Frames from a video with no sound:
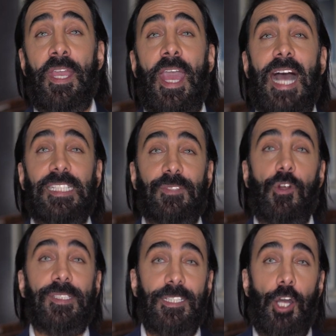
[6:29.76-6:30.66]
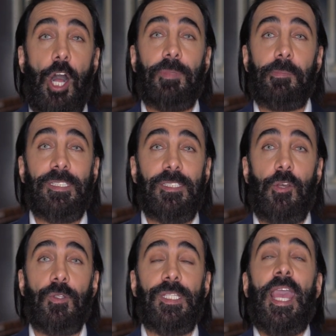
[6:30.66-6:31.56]
as far as the compliments
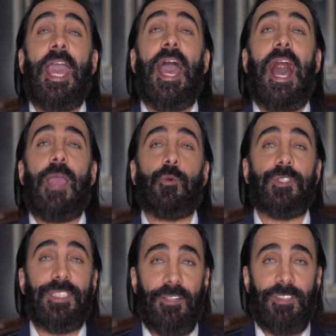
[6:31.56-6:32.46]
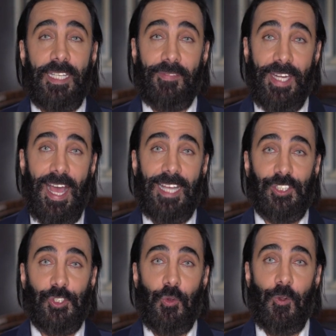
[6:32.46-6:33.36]
goes, I will definitely give it a high
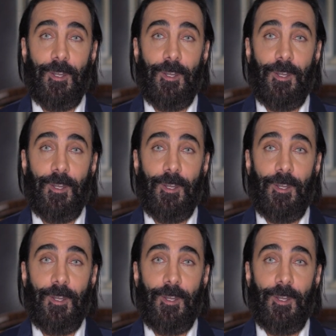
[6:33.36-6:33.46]
score.